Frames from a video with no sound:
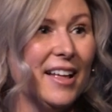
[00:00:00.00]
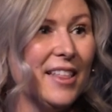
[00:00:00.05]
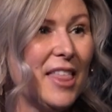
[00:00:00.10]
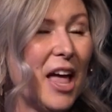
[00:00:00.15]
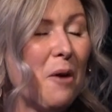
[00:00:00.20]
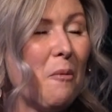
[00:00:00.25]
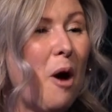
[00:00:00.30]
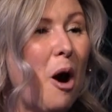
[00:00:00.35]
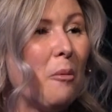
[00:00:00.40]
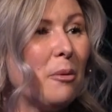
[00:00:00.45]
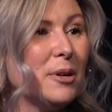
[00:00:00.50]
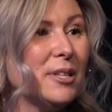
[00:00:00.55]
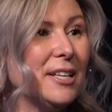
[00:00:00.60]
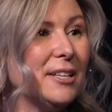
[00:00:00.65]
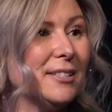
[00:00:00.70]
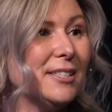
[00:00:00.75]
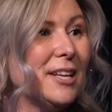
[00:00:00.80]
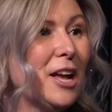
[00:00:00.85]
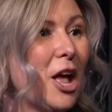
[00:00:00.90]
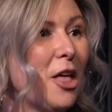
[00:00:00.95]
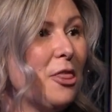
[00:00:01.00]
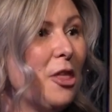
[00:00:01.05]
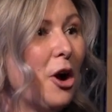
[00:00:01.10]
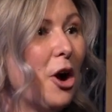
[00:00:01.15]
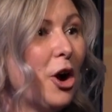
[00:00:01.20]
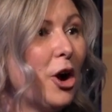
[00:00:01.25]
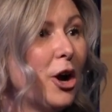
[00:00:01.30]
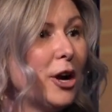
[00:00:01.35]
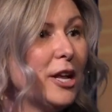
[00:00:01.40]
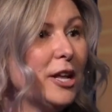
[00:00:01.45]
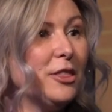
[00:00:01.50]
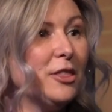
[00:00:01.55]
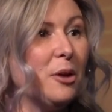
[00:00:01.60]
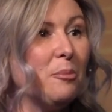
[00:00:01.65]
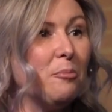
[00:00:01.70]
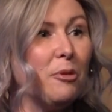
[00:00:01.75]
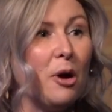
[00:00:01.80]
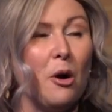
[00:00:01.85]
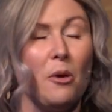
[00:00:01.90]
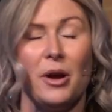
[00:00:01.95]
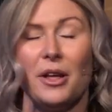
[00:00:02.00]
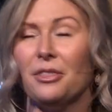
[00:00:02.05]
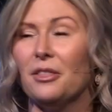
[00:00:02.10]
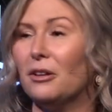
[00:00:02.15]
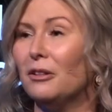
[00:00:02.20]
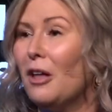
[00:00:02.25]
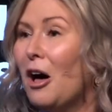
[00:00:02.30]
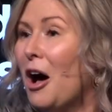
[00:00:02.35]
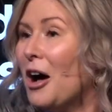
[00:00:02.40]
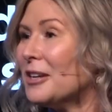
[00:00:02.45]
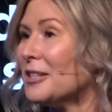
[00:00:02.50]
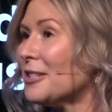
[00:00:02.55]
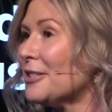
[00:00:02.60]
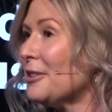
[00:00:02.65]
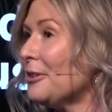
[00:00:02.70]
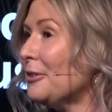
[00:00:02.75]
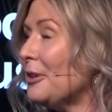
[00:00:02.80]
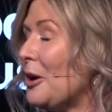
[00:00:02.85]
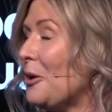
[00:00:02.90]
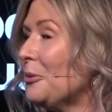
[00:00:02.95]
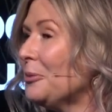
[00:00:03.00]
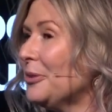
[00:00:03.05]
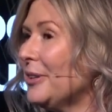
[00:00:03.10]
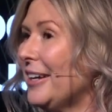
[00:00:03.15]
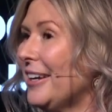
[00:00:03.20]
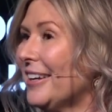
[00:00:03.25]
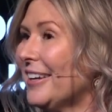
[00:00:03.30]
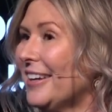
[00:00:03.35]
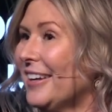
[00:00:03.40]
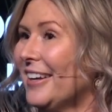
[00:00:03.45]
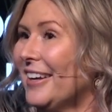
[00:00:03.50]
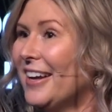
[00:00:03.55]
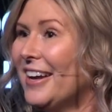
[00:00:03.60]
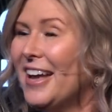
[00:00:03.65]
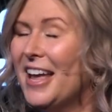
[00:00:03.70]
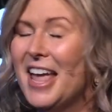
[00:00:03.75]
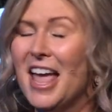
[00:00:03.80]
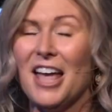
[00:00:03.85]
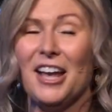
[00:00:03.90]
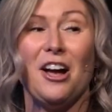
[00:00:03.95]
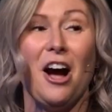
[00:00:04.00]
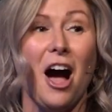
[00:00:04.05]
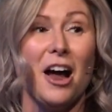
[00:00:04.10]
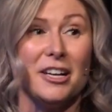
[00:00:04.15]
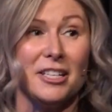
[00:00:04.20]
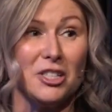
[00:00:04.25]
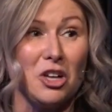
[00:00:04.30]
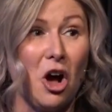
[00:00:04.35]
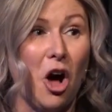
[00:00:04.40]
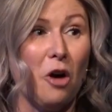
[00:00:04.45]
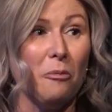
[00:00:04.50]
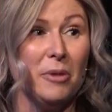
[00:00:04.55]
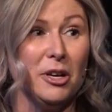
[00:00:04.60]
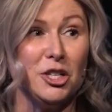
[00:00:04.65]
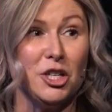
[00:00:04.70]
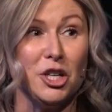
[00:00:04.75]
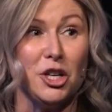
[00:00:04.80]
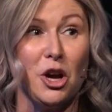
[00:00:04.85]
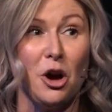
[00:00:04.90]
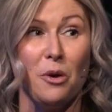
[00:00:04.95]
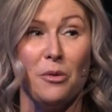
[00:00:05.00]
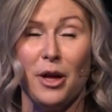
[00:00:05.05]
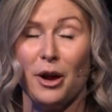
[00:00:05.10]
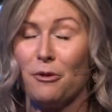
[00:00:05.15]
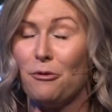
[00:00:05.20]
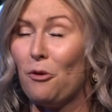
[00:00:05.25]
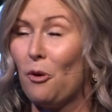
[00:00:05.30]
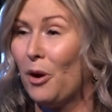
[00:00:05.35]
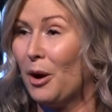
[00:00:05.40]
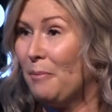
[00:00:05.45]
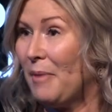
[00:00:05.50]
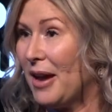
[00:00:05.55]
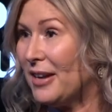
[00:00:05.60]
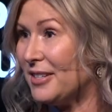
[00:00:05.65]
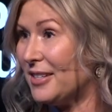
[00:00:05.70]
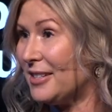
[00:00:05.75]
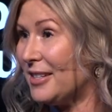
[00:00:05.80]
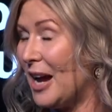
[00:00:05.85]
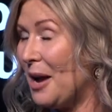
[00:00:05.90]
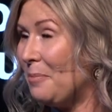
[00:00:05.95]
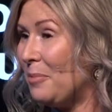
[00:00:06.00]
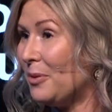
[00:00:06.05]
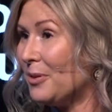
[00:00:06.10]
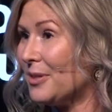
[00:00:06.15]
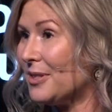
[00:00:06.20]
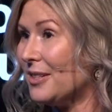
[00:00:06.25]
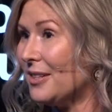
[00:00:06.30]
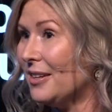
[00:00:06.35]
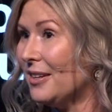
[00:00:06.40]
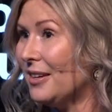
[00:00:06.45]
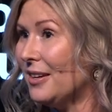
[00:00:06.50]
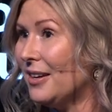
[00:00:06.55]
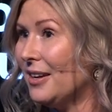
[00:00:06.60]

That wall represents the hurting, the broken, the lost, the lonely. And God has called me to go therefore and make disciples,